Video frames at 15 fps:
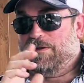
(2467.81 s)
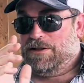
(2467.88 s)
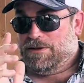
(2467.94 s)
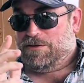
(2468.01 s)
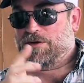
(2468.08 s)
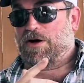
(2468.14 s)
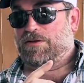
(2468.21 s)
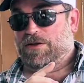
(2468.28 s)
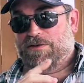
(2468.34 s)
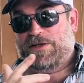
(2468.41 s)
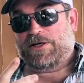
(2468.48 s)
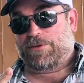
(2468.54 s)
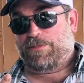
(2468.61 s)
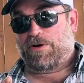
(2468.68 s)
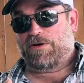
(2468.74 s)
the
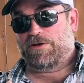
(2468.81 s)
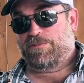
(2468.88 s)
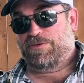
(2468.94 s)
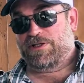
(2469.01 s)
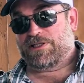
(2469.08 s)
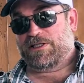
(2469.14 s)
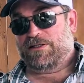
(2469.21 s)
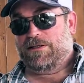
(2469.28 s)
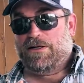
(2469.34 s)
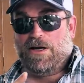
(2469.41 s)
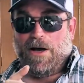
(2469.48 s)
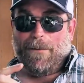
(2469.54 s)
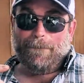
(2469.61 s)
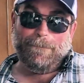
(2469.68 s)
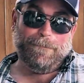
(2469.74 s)
thicker part of the brisket
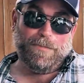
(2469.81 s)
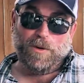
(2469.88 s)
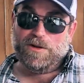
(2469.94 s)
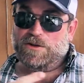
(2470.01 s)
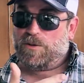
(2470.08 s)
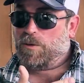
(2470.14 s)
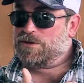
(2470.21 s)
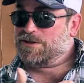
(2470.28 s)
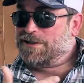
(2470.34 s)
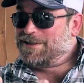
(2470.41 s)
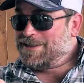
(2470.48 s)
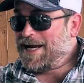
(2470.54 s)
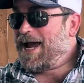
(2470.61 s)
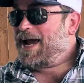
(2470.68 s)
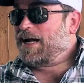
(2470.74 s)
pointing towards the
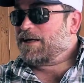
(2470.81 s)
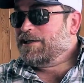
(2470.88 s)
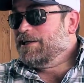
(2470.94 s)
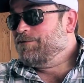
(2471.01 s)
stack